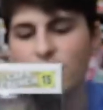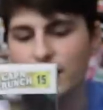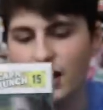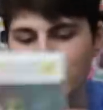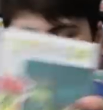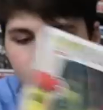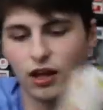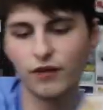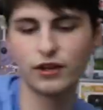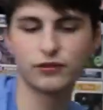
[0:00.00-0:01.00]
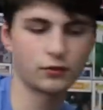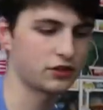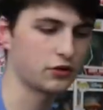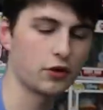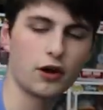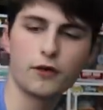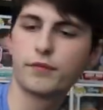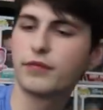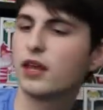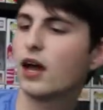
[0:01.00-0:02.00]
line. I do love this one too, though.
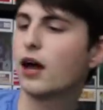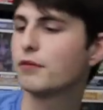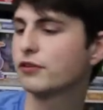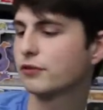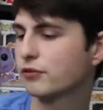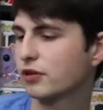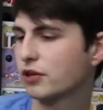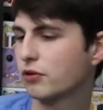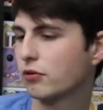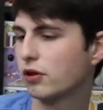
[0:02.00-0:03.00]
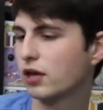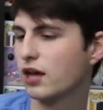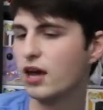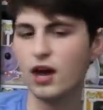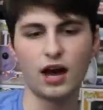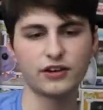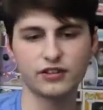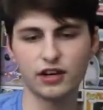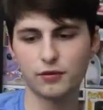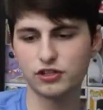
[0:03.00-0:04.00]
This one's really cool. I
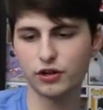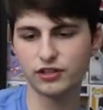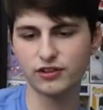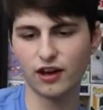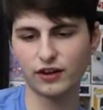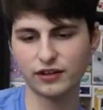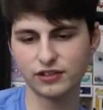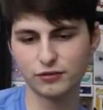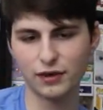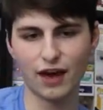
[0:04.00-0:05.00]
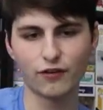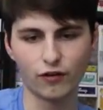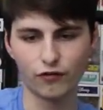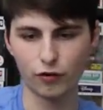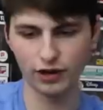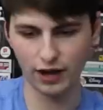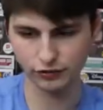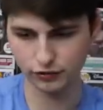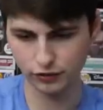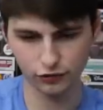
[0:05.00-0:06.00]
just thought I would show these off, guys, since we have all 4
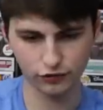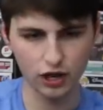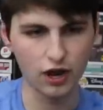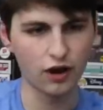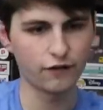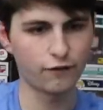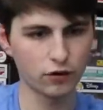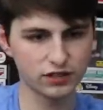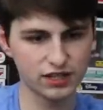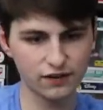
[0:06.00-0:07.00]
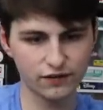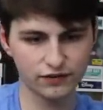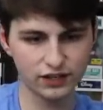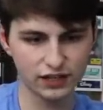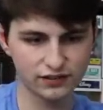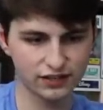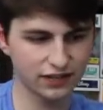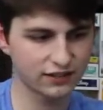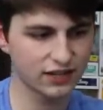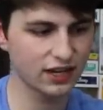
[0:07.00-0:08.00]
now. So it goes 14, 15,
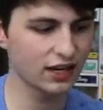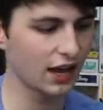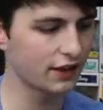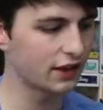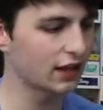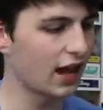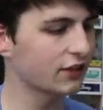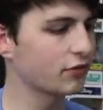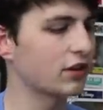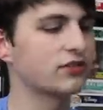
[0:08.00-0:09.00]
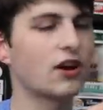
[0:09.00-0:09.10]
16, and then the last one is